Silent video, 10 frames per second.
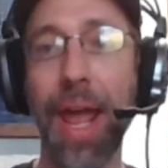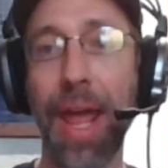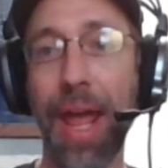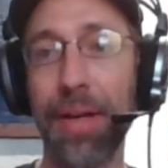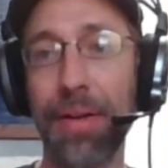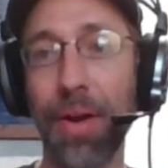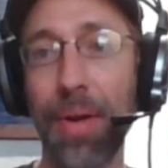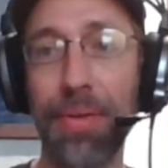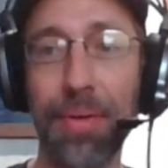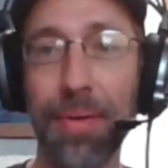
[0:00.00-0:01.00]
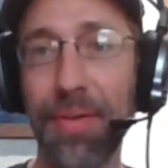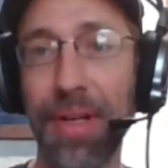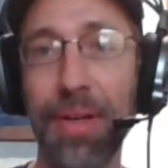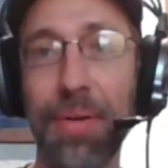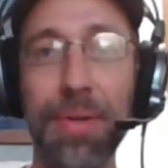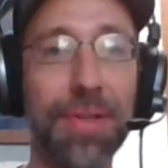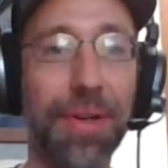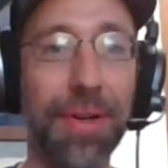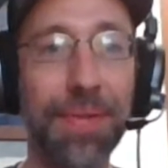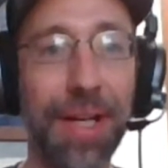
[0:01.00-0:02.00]
and going through to see who
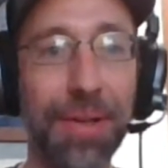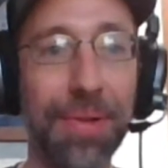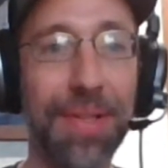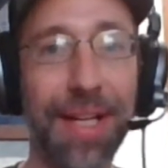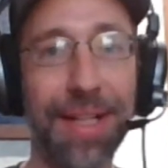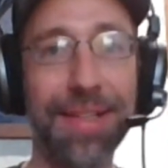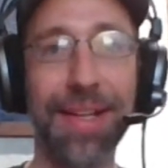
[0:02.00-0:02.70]
deserved it, who didn't,